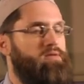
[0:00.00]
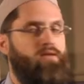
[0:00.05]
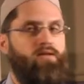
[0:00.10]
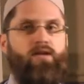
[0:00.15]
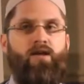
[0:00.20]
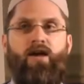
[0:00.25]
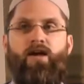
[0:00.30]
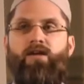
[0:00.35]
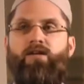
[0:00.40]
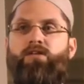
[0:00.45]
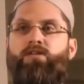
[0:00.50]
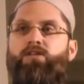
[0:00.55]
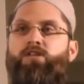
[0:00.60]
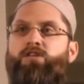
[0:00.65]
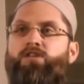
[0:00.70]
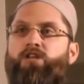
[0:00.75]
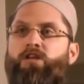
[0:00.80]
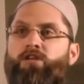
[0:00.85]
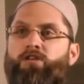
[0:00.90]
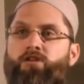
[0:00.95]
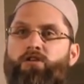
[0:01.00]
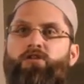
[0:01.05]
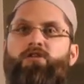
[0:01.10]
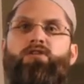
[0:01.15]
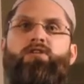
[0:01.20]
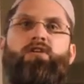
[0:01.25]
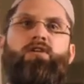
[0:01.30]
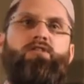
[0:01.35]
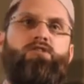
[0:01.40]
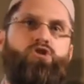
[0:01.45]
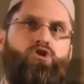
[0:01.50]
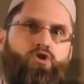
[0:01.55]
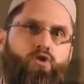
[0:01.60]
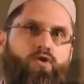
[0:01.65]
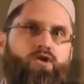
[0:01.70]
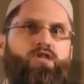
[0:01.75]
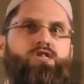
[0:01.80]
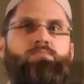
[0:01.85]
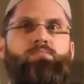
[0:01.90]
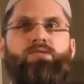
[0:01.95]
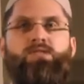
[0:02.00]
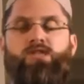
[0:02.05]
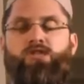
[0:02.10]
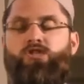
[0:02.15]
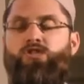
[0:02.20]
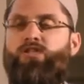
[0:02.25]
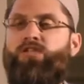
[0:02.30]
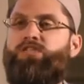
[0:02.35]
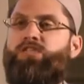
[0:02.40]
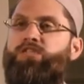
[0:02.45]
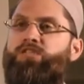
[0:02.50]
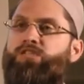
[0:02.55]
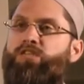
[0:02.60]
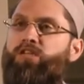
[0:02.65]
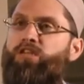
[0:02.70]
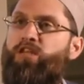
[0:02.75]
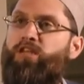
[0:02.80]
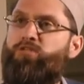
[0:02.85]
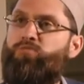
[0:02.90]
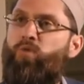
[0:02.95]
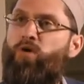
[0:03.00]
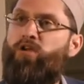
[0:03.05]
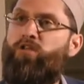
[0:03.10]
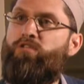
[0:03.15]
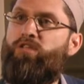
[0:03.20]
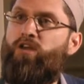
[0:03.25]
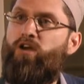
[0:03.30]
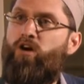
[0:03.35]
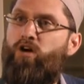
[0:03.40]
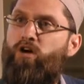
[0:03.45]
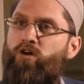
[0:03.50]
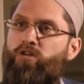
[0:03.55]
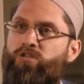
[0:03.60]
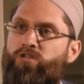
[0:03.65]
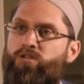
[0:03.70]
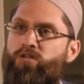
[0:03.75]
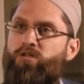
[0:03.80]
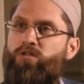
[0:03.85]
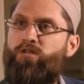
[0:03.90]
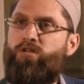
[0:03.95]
Yeah, the strongest position is it's one of the odd